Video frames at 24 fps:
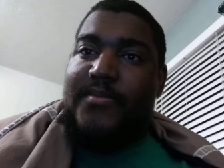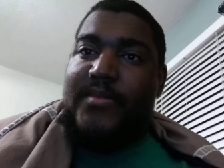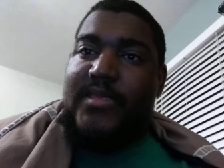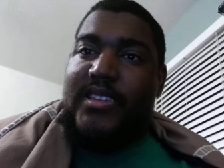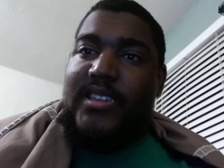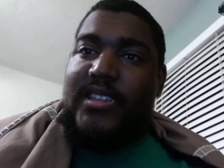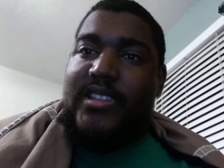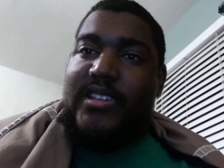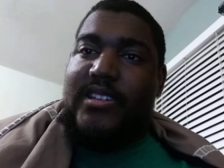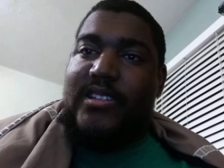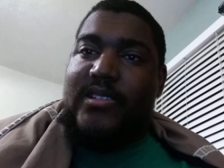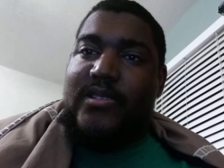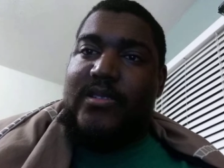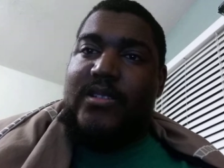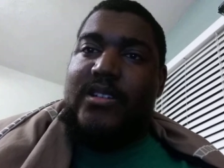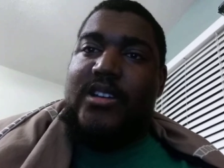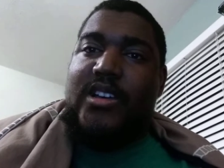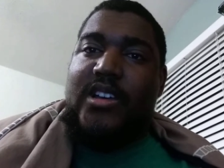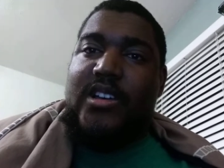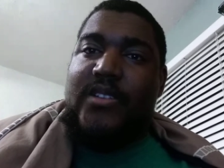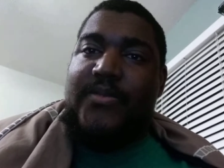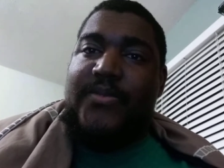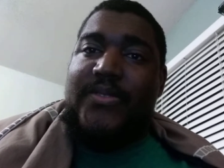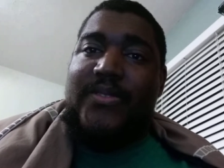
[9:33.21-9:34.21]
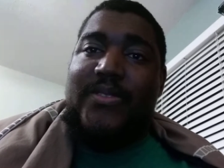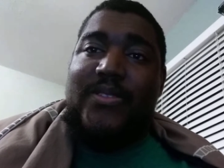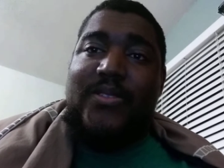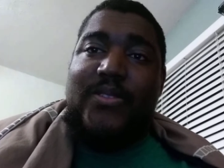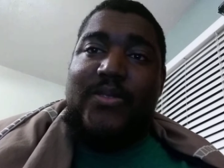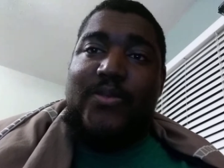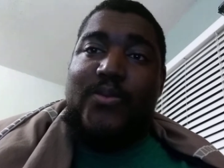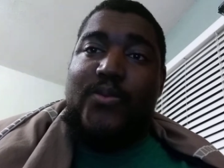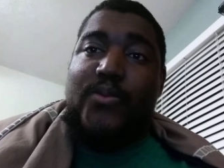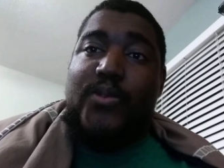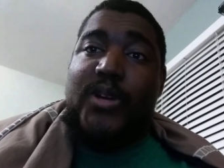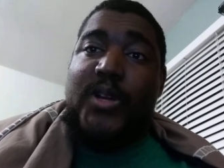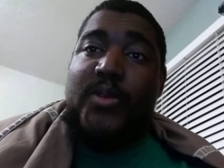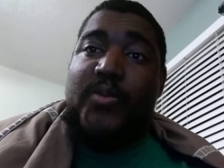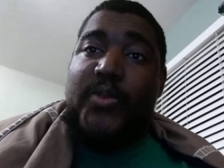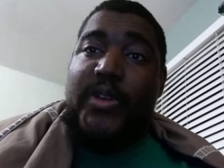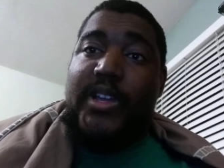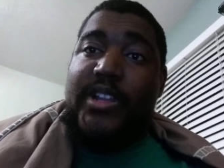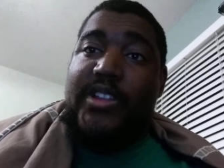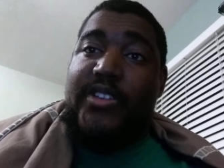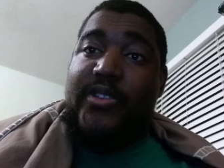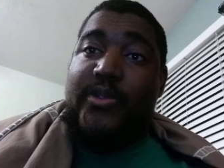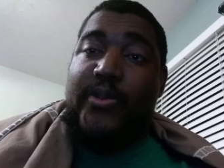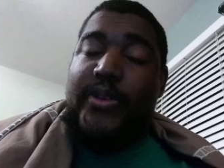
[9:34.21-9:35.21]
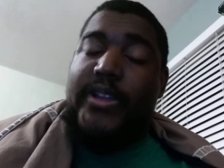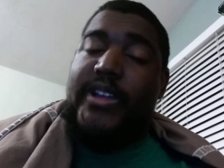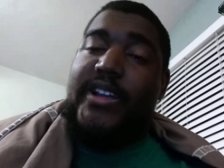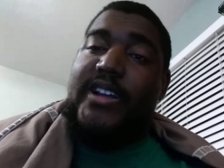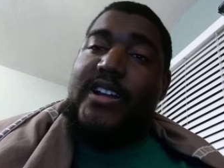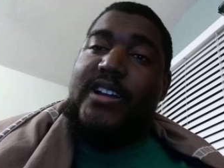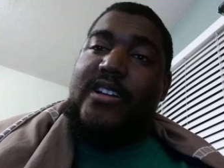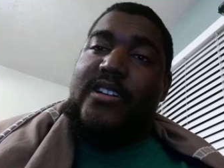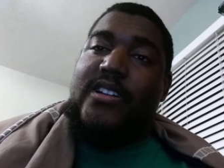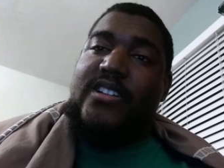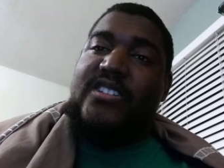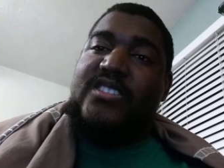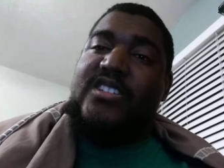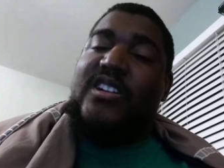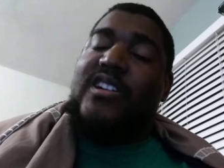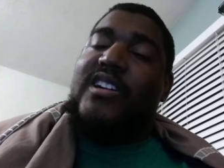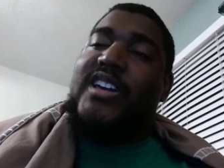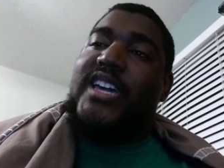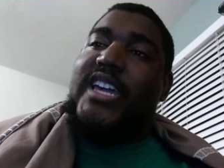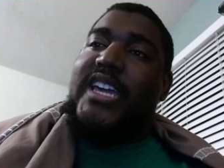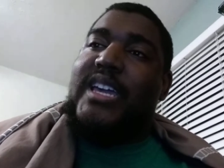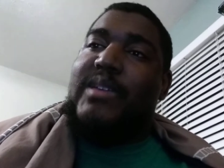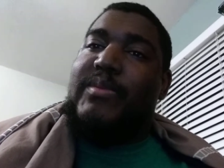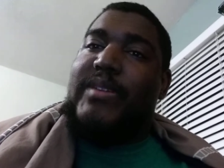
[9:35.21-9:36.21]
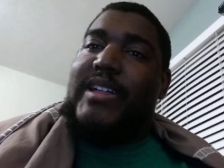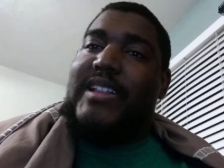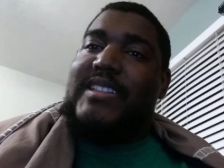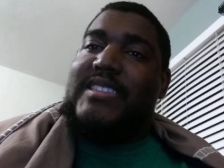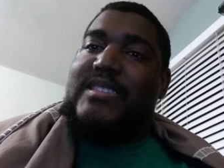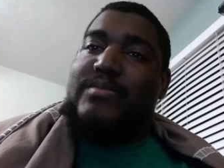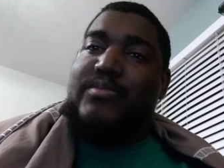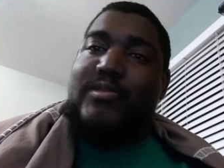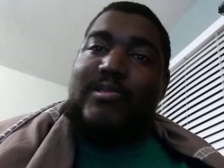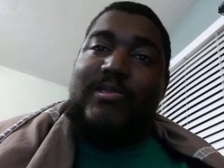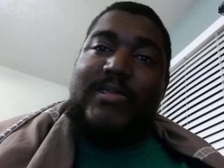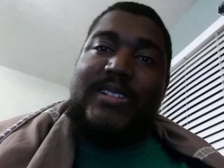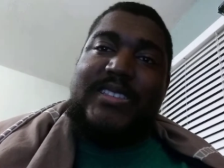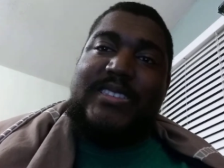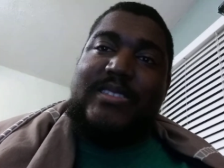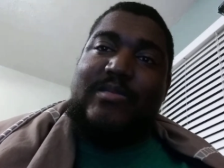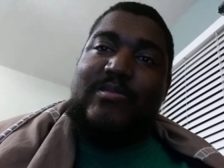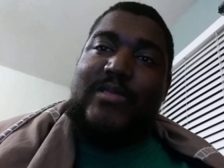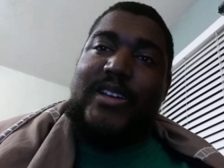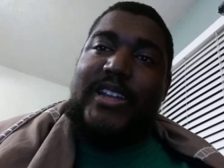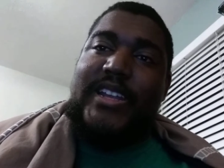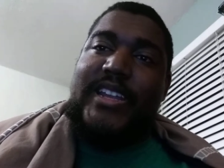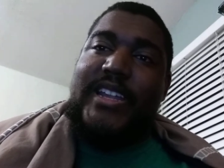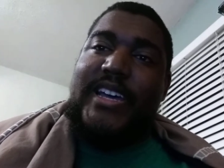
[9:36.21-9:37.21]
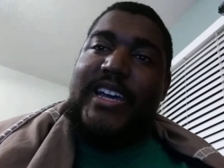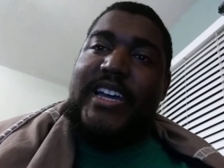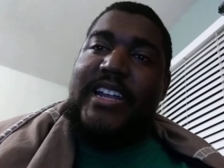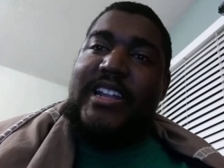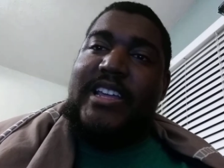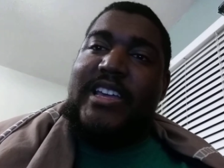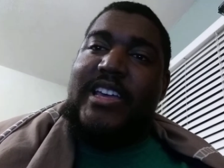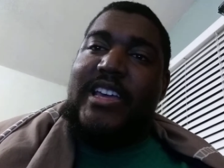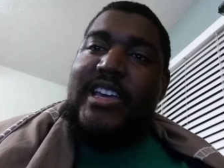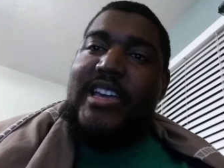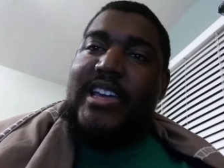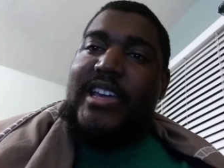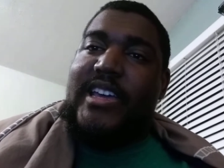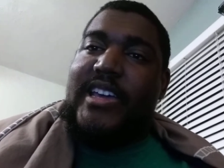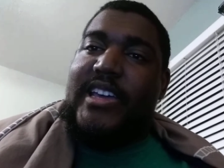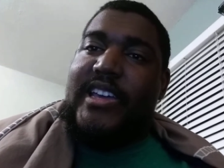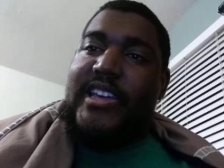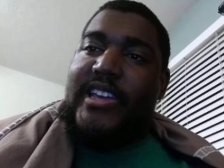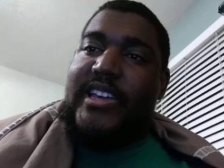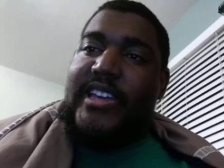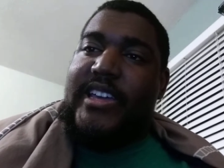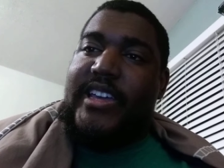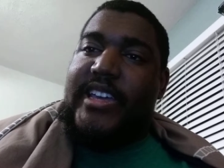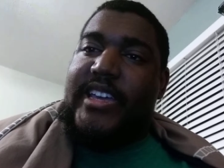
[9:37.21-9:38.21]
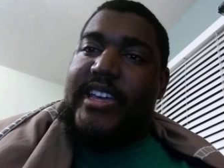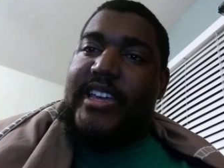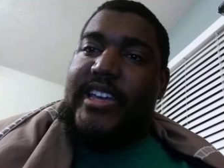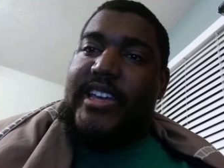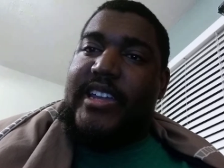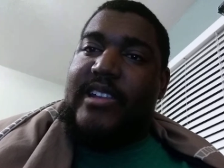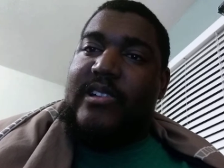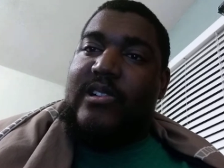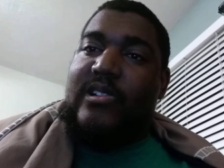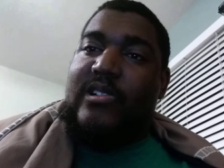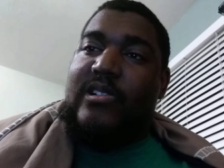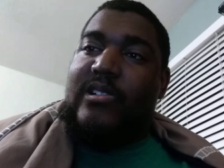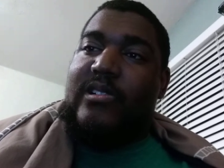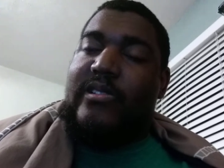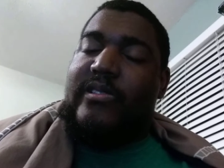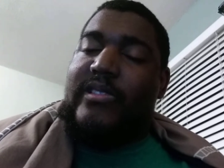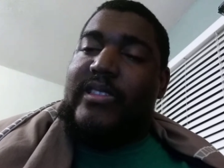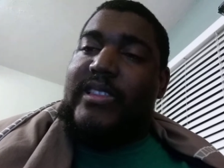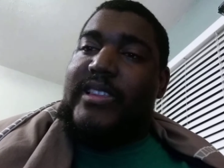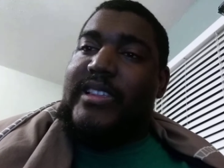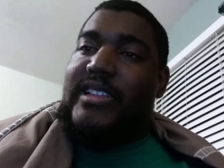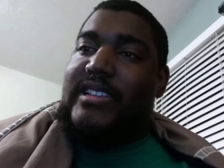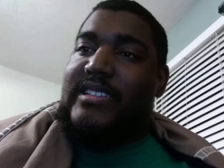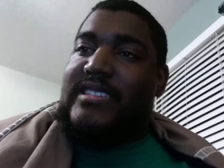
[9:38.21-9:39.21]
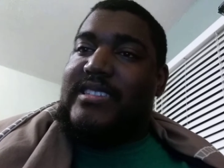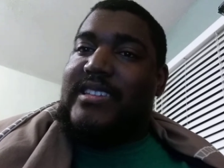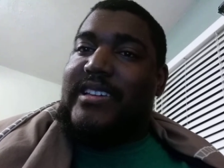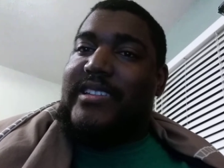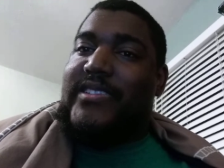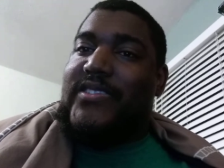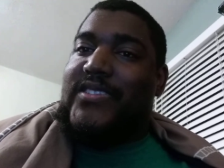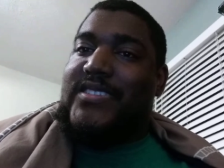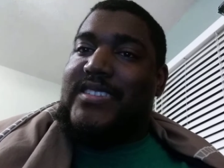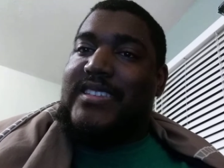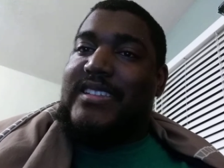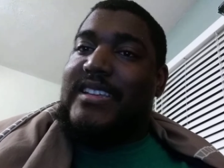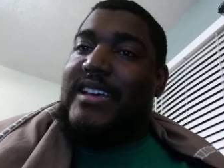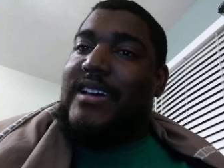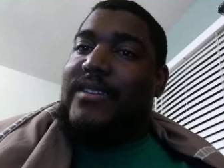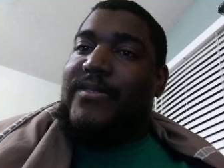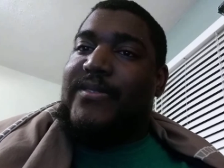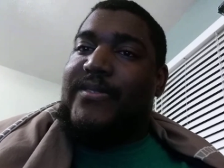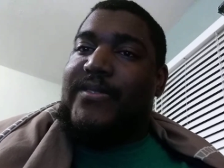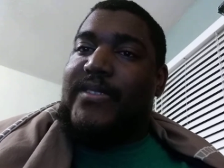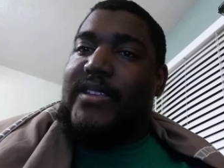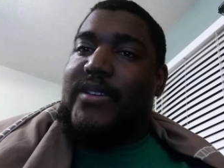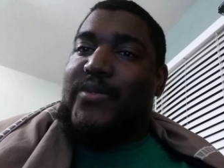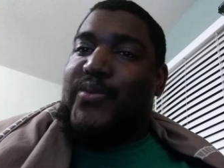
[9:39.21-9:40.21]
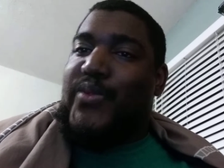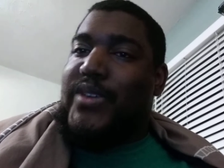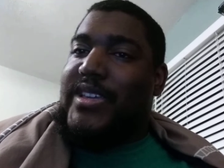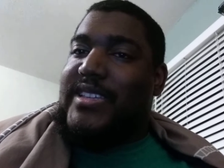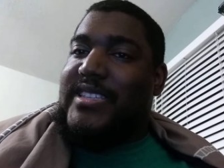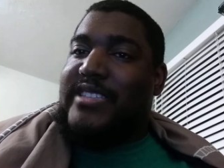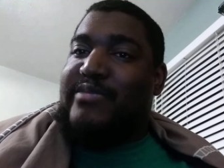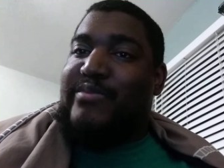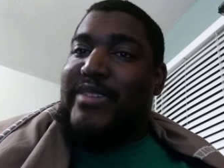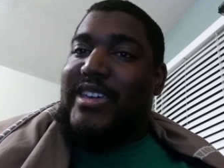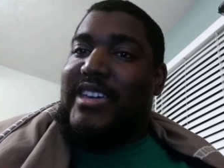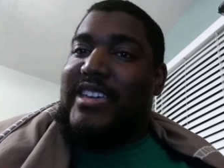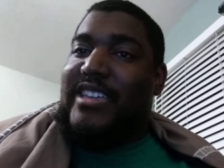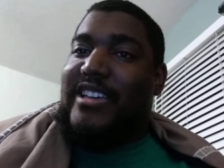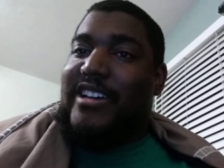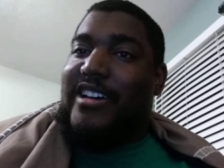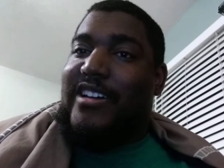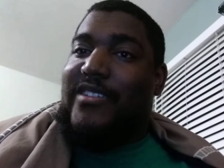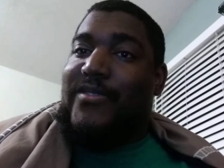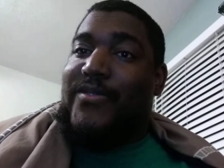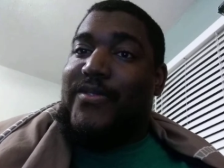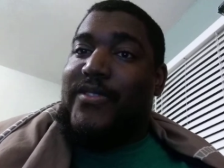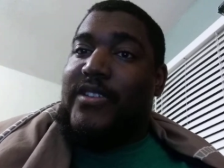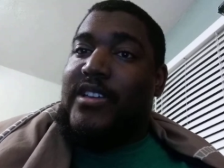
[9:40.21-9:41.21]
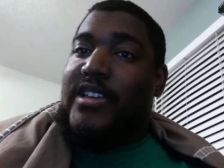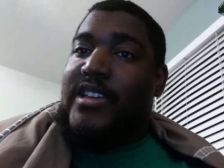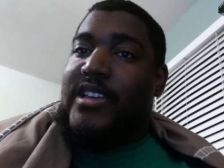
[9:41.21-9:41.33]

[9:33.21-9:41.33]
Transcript: you know, of what we do here, talking about sports and whatnot, and, and all this other stuff that we speak of.